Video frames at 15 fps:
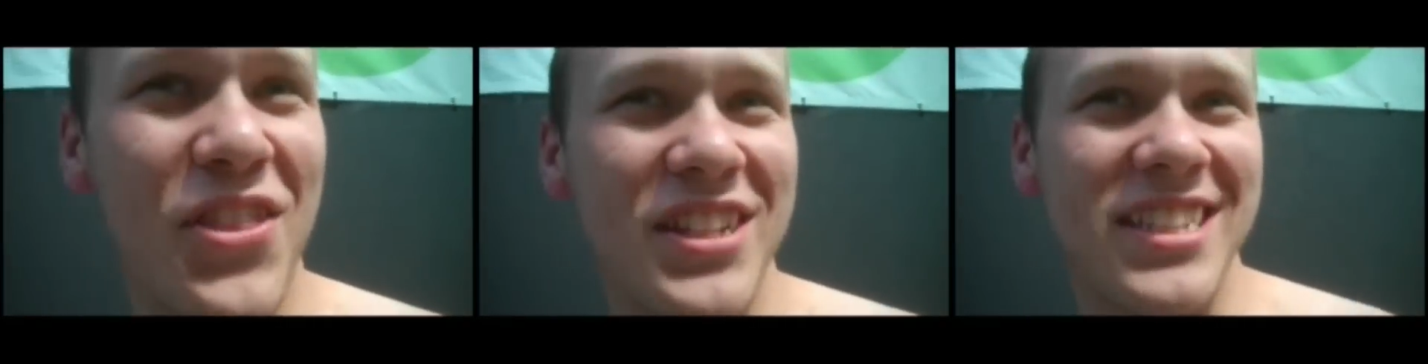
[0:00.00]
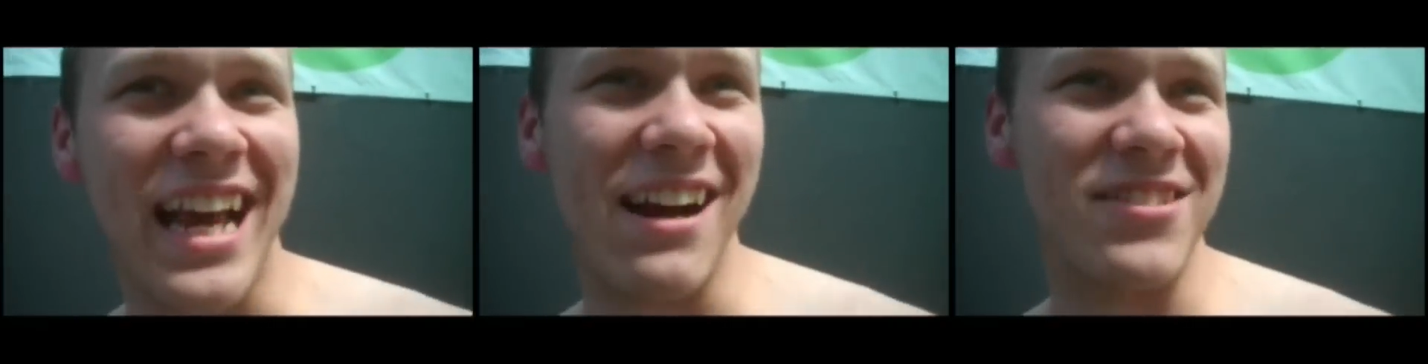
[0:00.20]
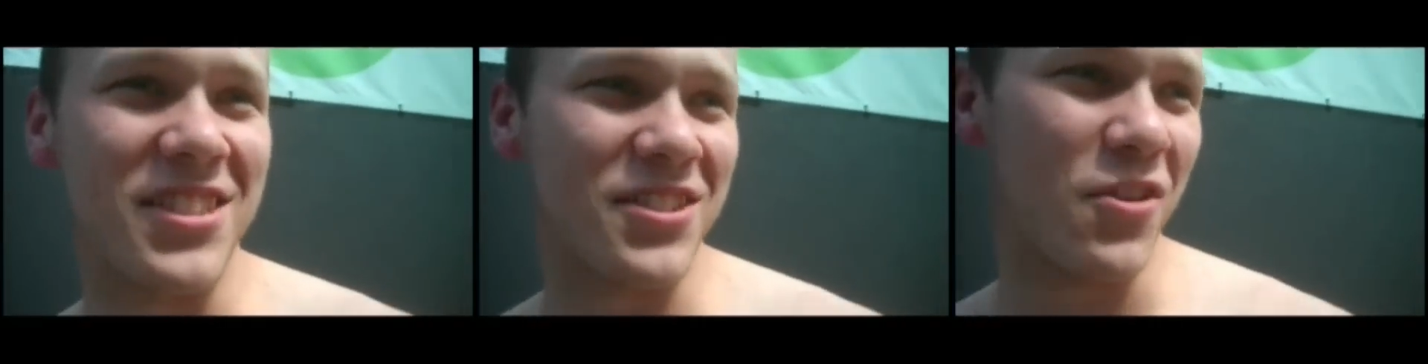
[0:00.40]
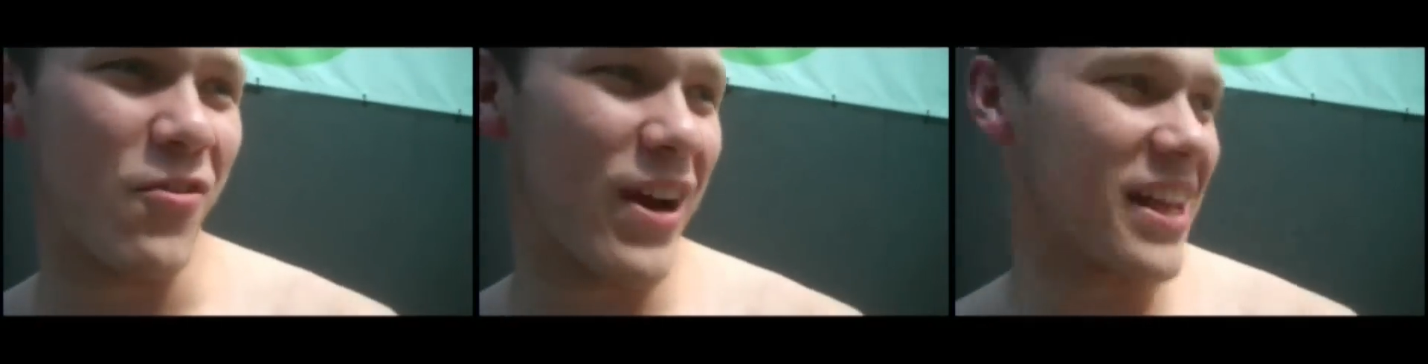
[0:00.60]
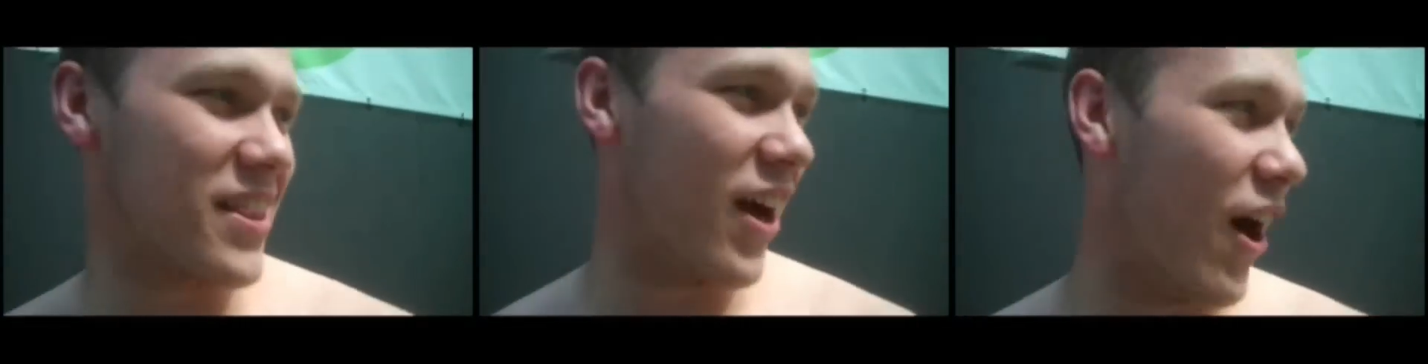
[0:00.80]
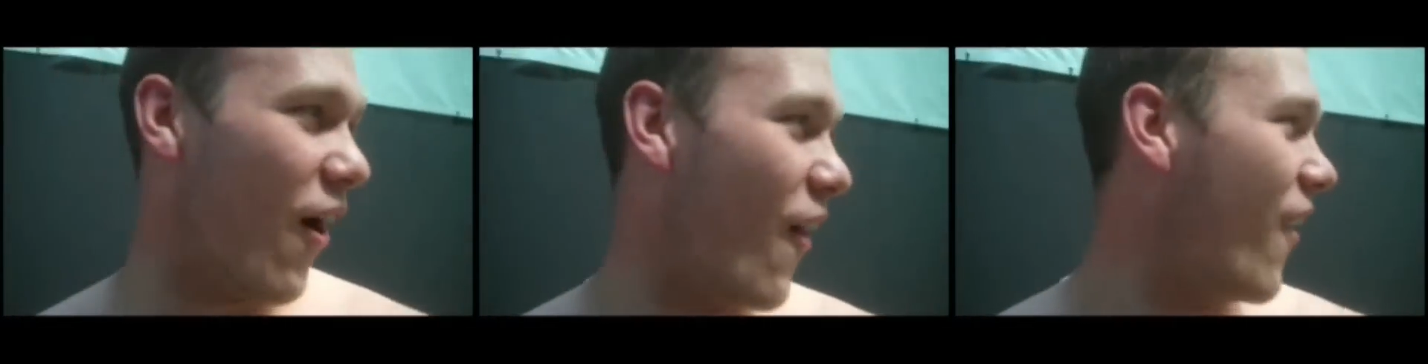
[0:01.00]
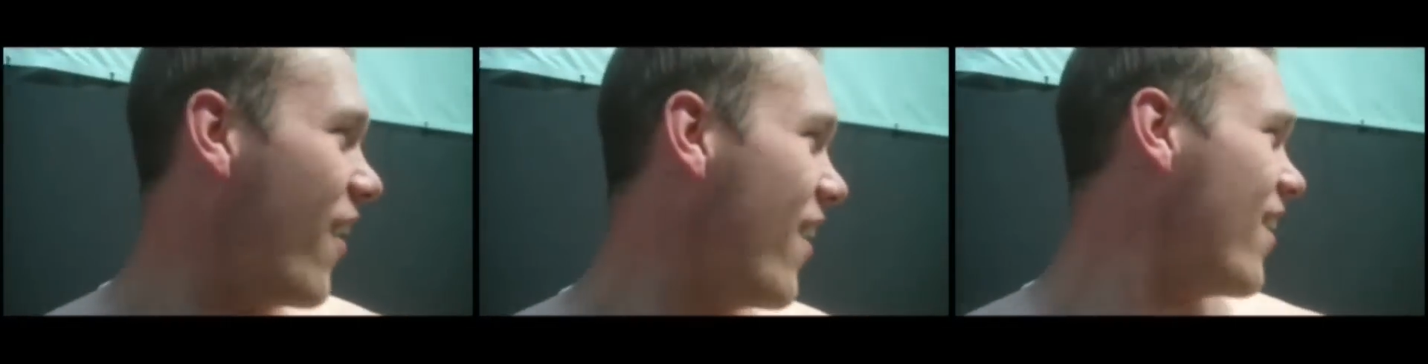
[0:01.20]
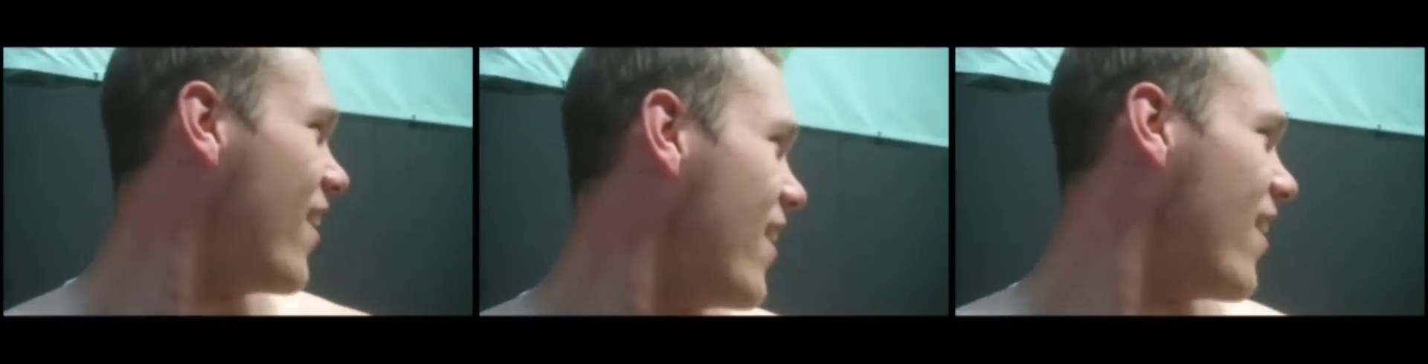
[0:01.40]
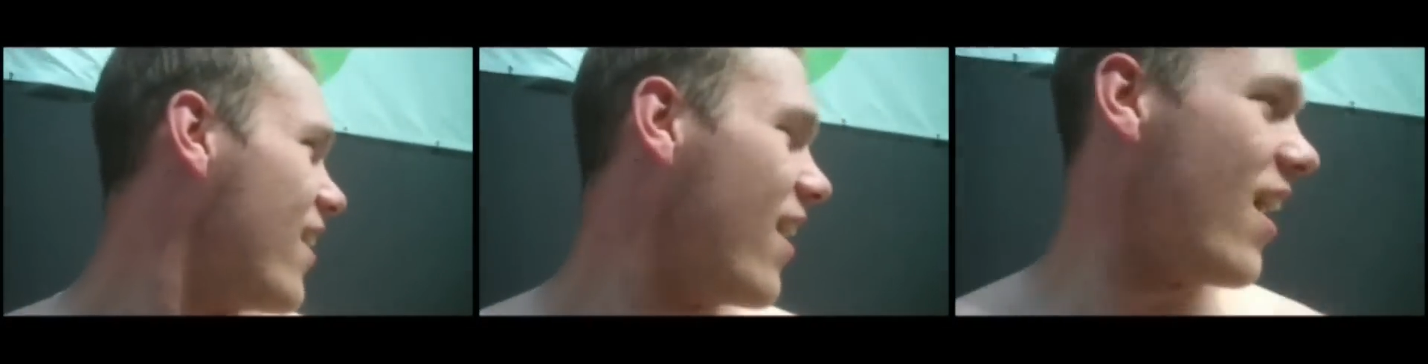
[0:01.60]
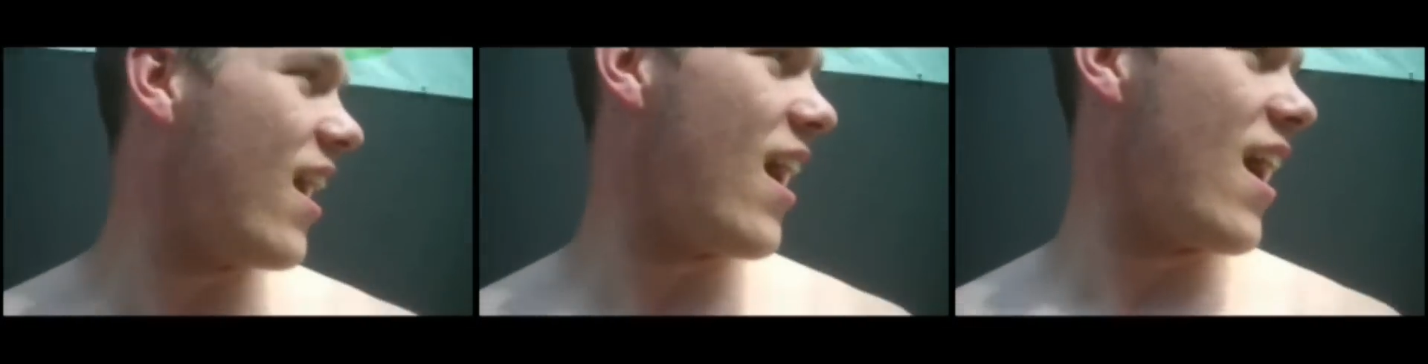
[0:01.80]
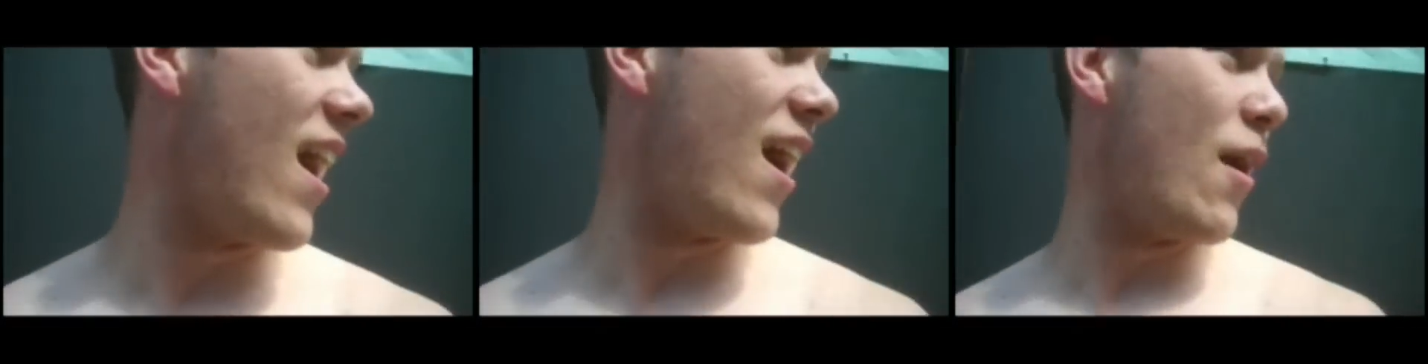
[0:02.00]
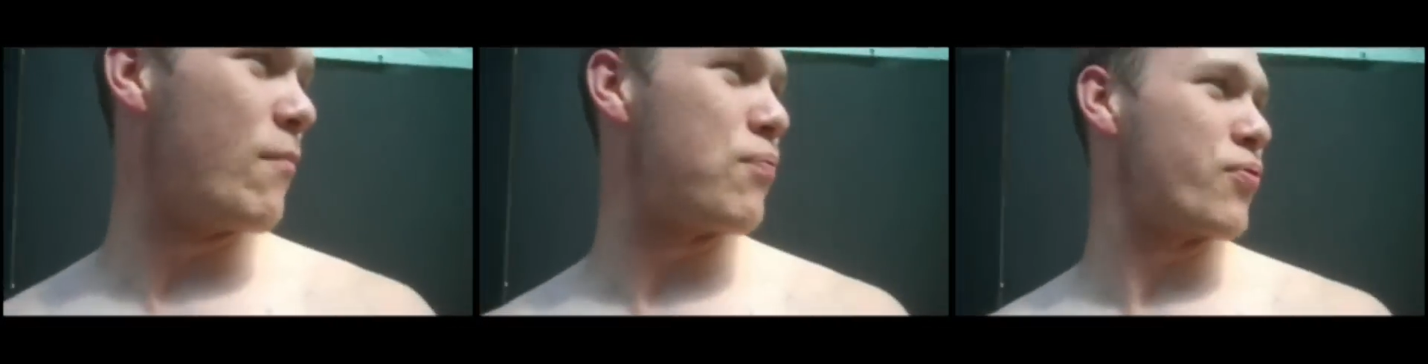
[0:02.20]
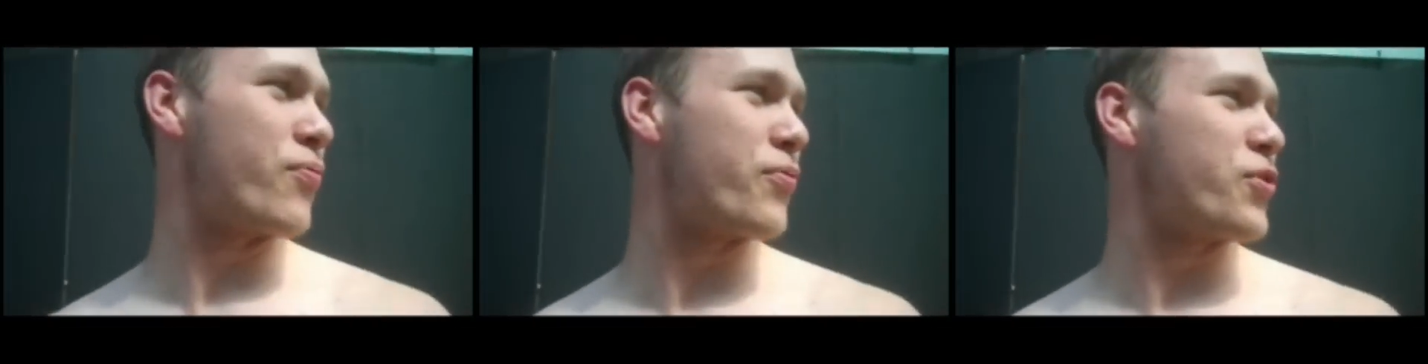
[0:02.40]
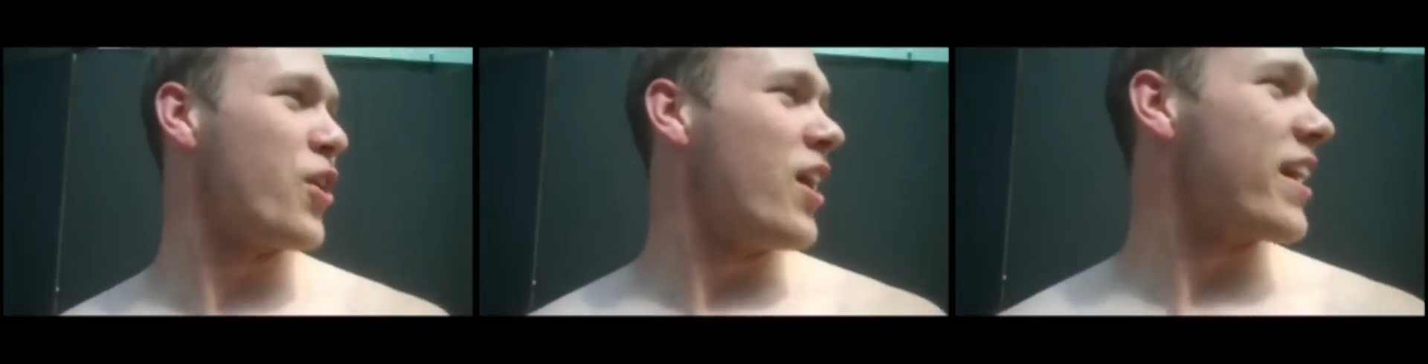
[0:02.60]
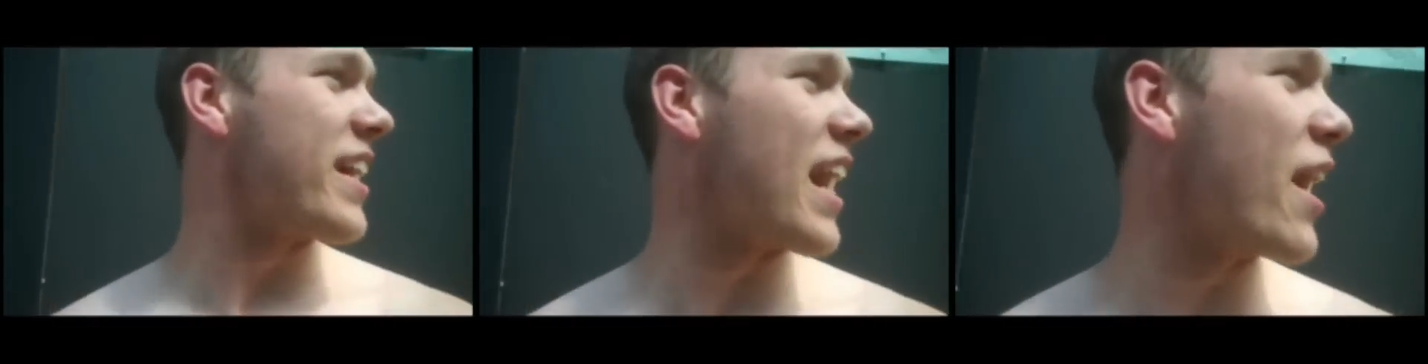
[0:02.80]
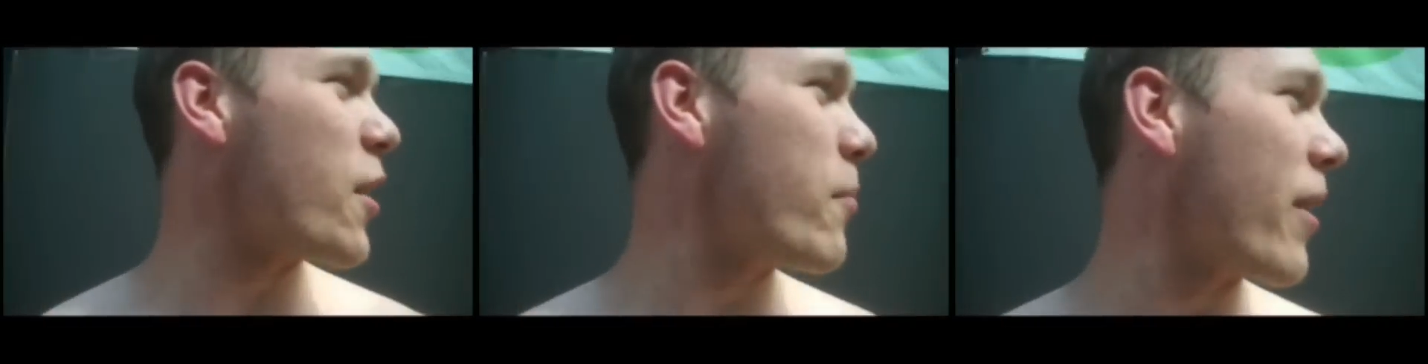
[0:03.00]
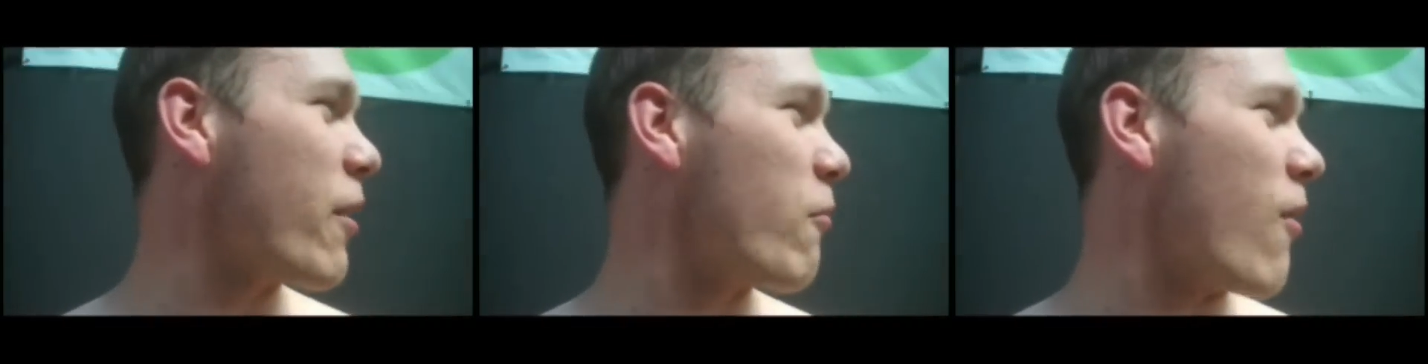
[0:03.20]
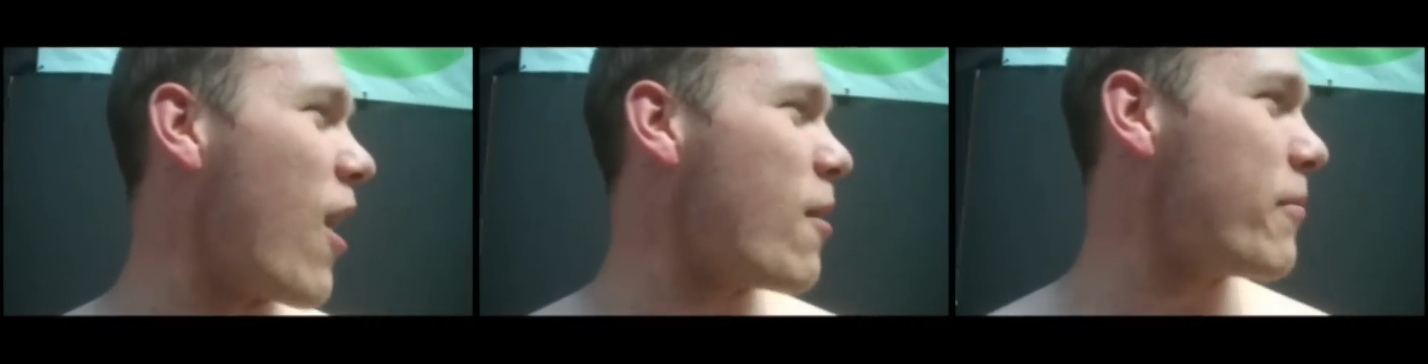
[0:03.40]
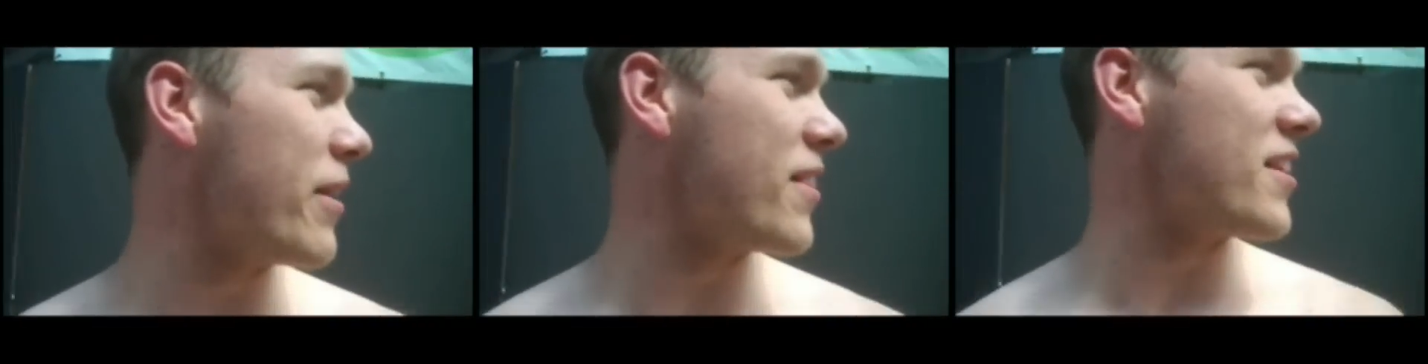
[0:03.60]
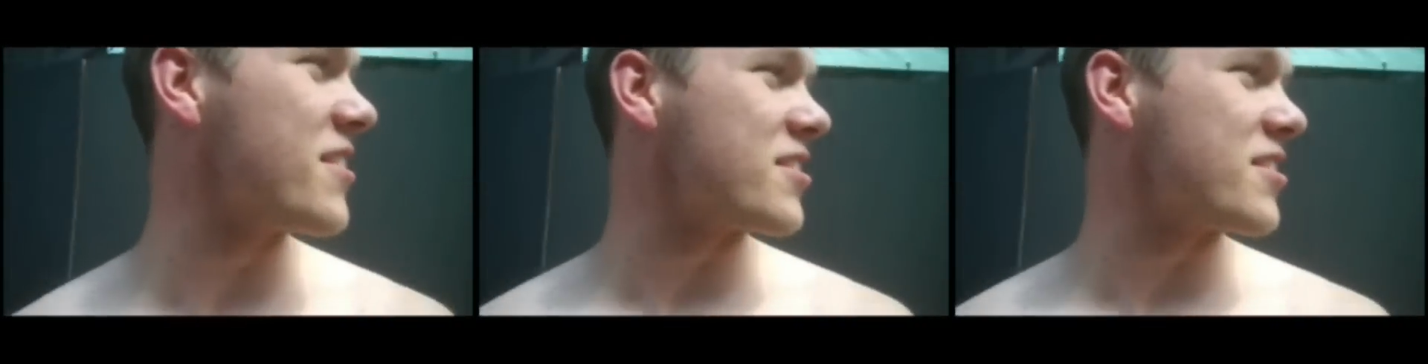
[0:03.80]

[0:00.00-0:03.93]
this counts as a win though. Uh, can anybody rub in the